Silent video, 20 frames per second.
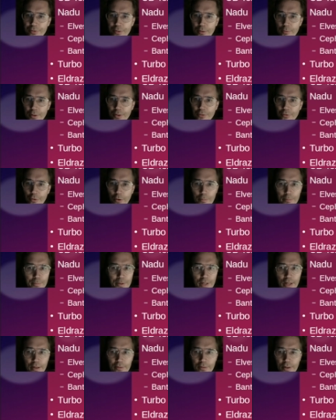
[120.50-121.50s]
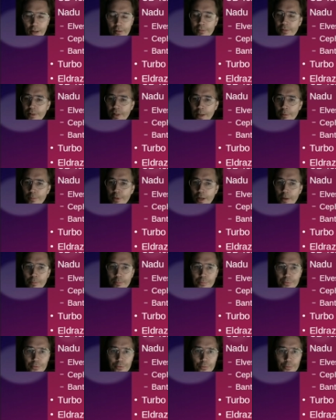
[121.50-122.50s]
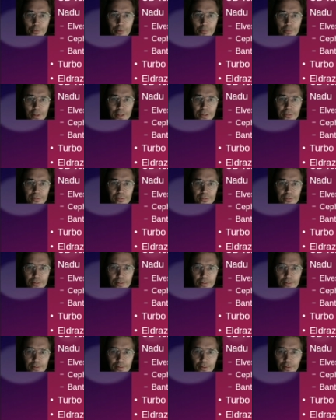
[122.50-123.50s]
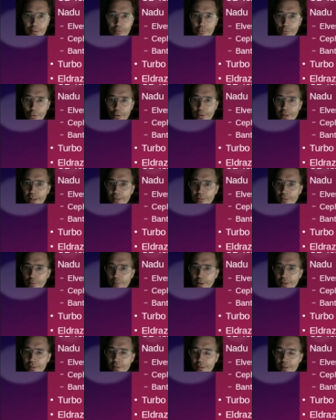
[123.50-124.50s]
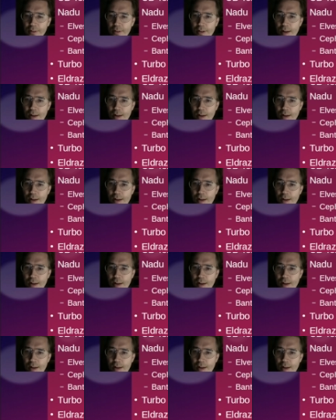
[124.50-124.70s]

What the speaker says: and Red Stompy have climbed up to replace the Frog decks a bit.